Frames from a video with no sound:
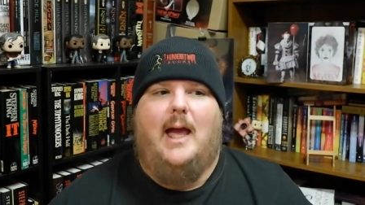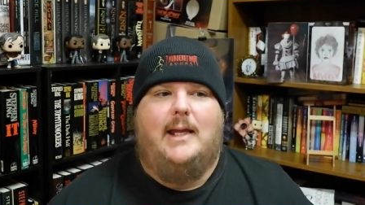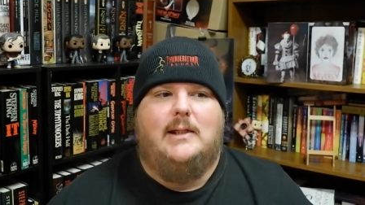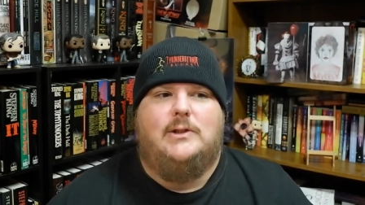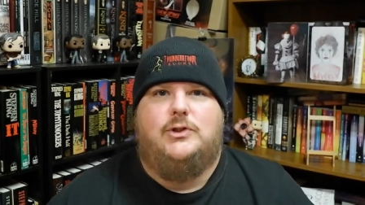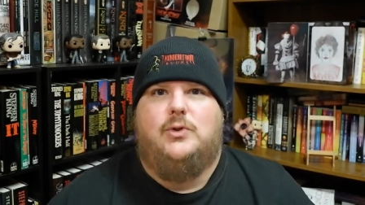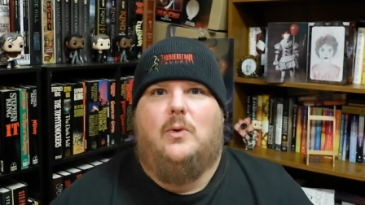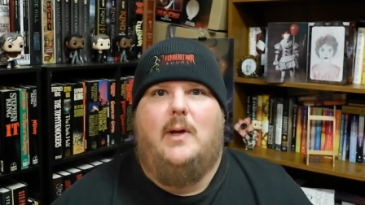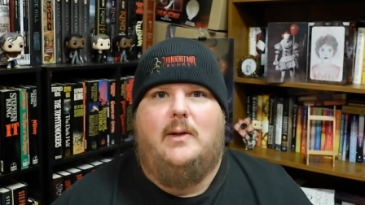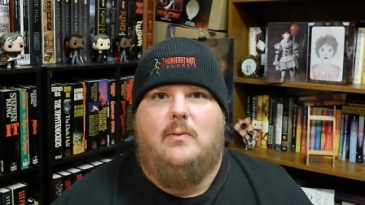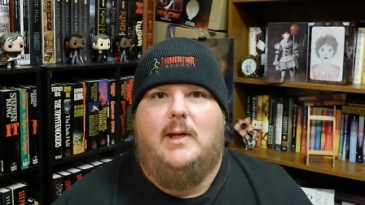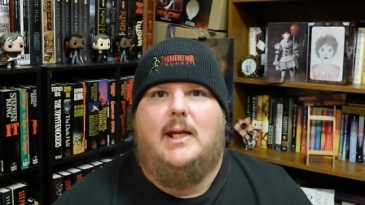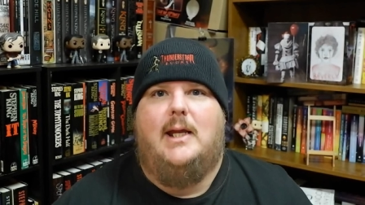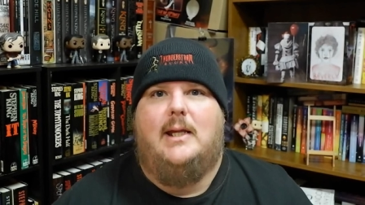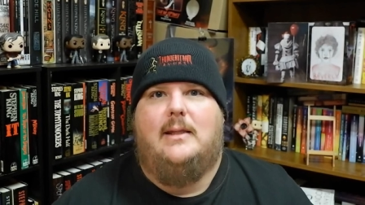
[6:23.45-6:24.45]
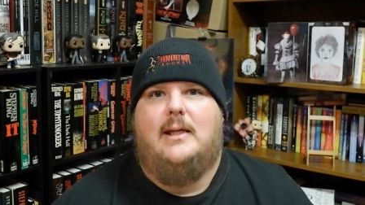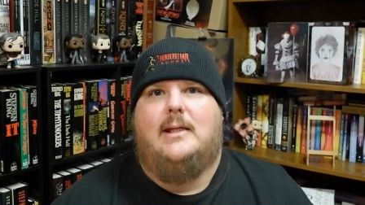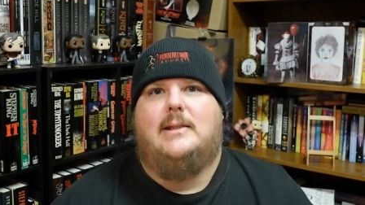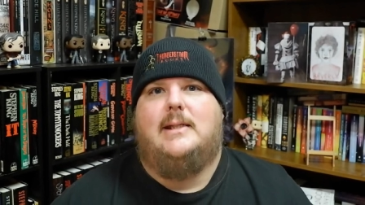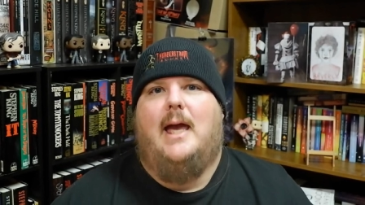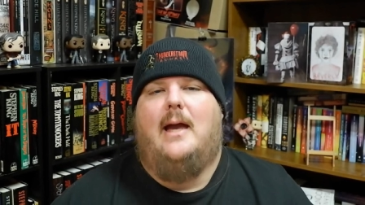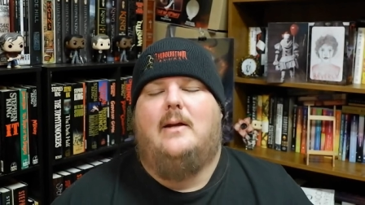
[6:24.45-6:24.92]
I enjoyed reading it the
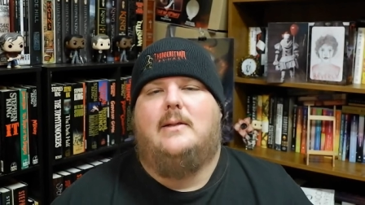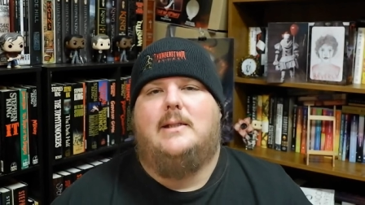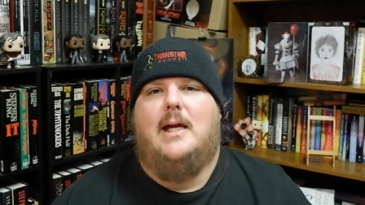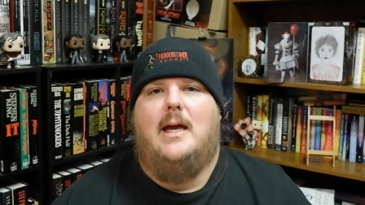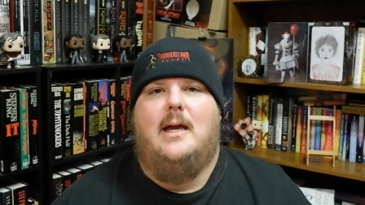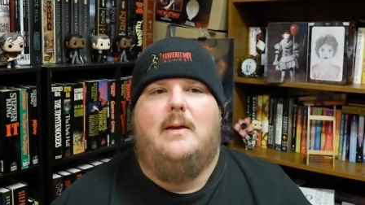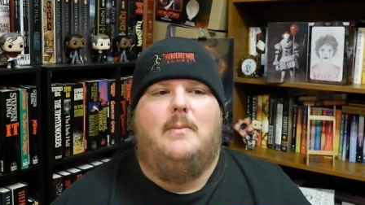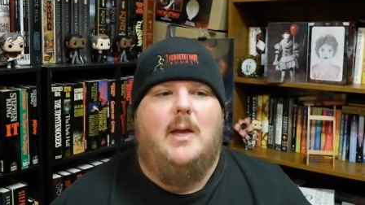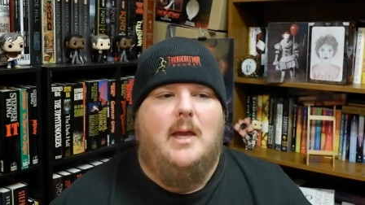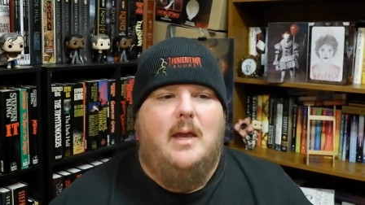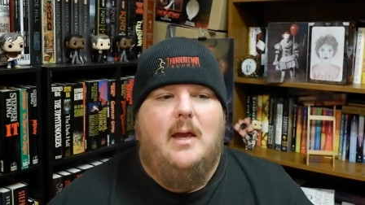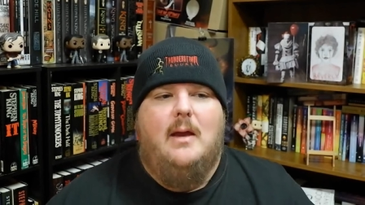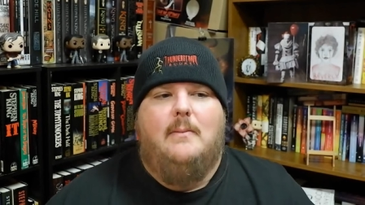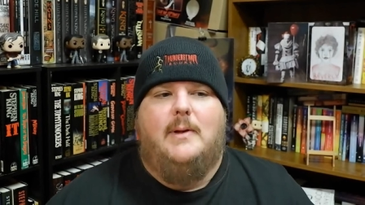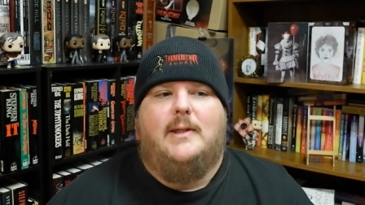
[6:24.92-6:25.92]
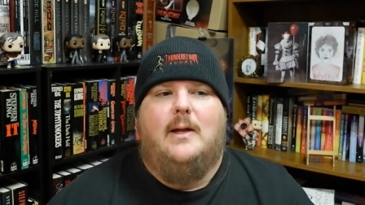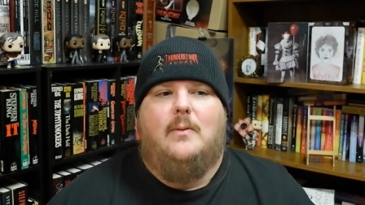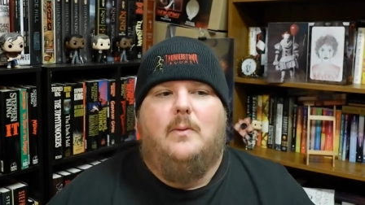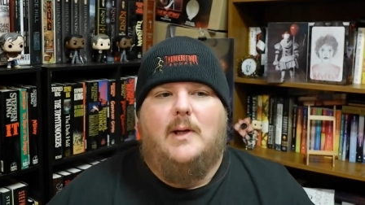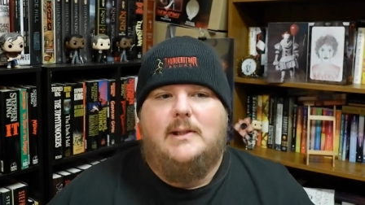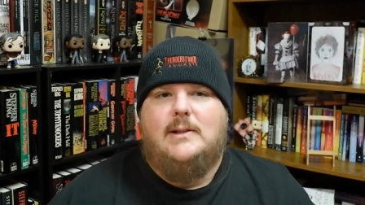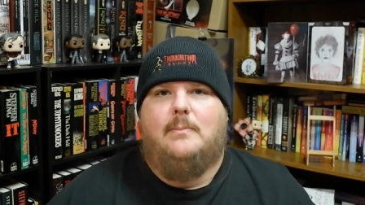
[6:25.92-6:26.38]
entire time, but there
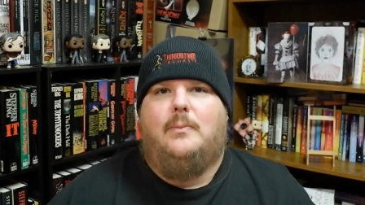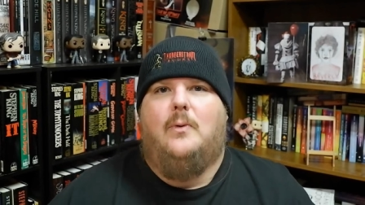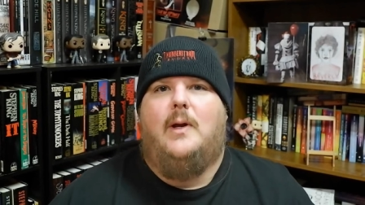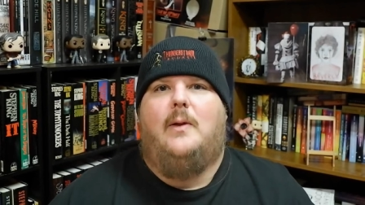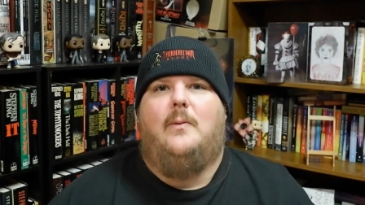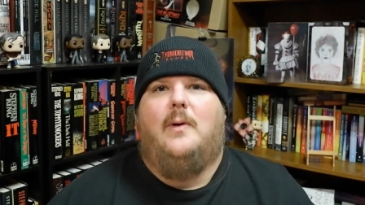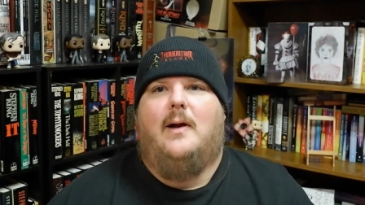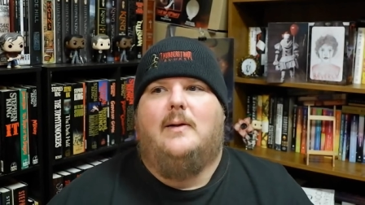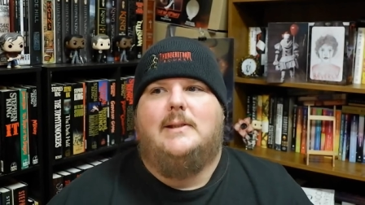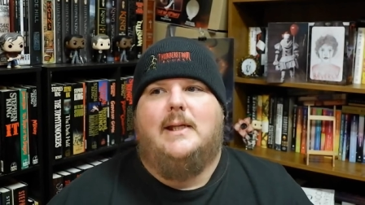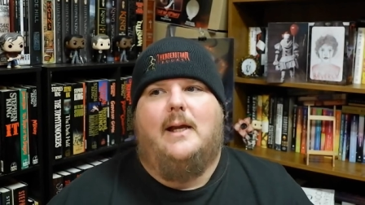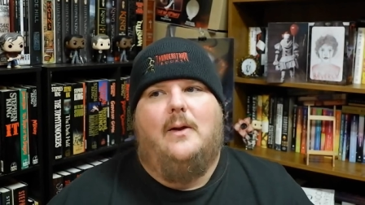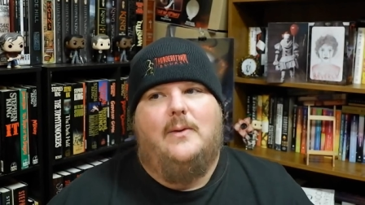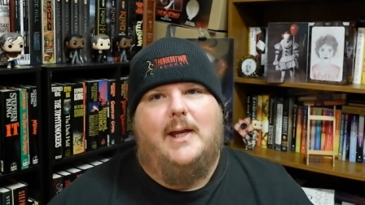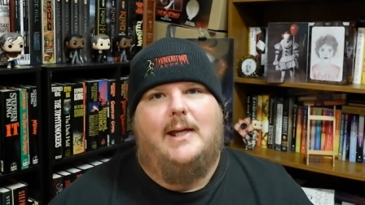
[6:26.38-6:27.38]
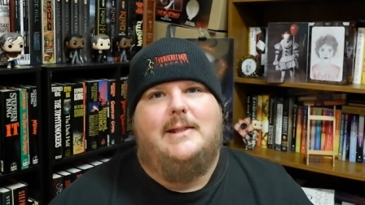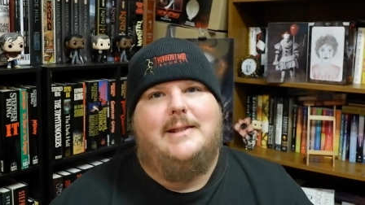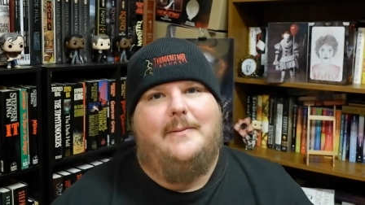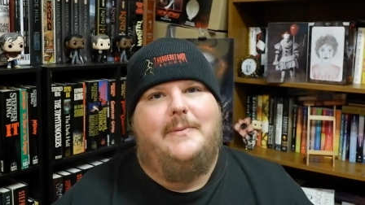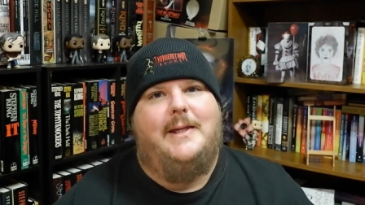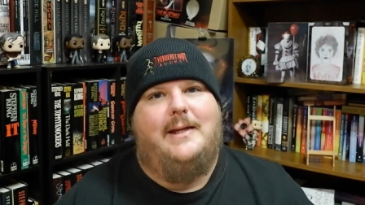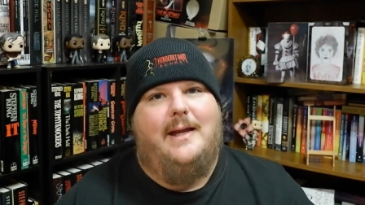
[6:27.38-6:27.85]
was a point where I was like, okay,
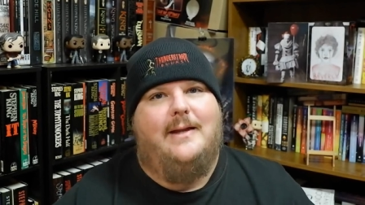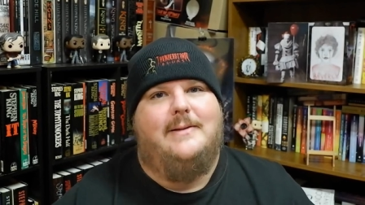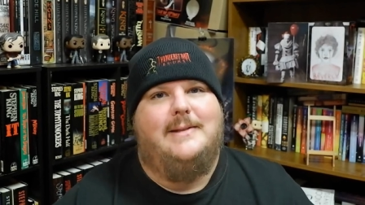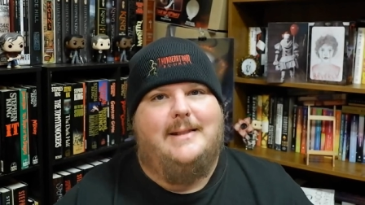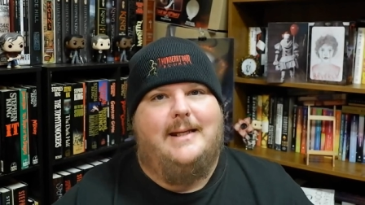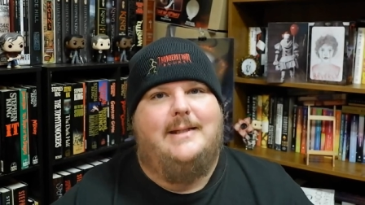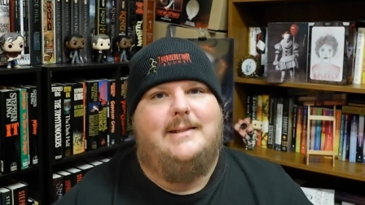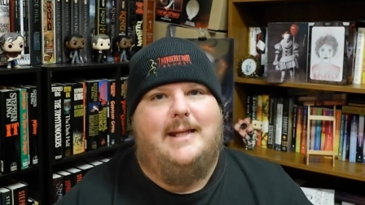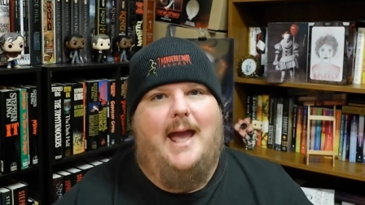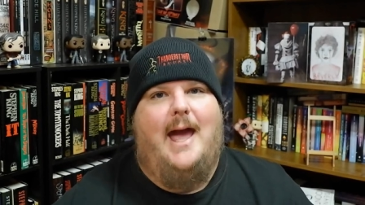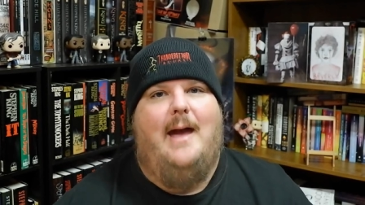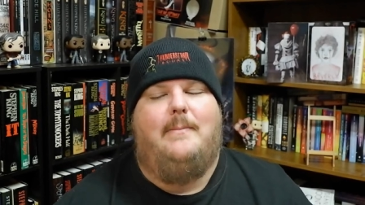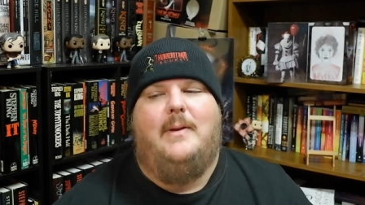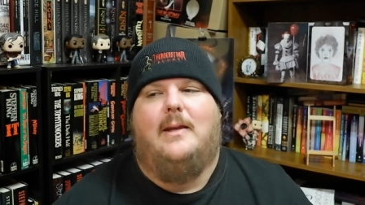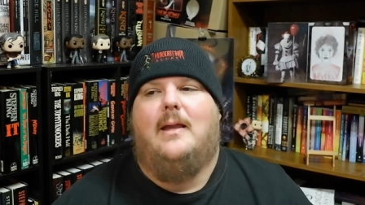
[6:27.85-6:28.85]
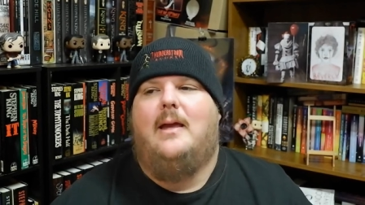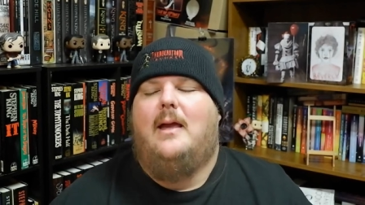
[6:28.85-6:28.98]
something else needs to happen.